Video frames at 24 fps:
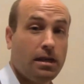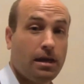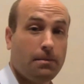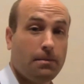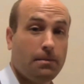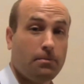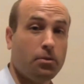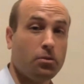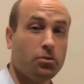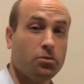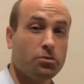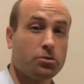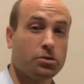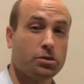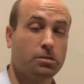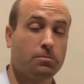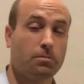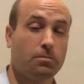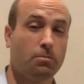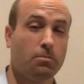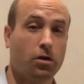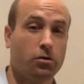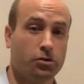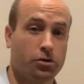that pulls some
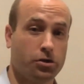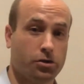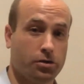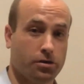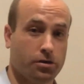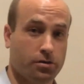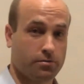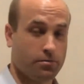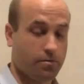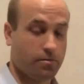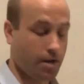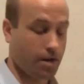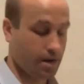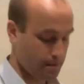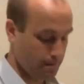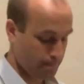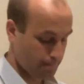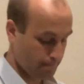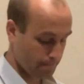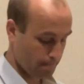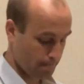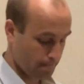emotion. Ready?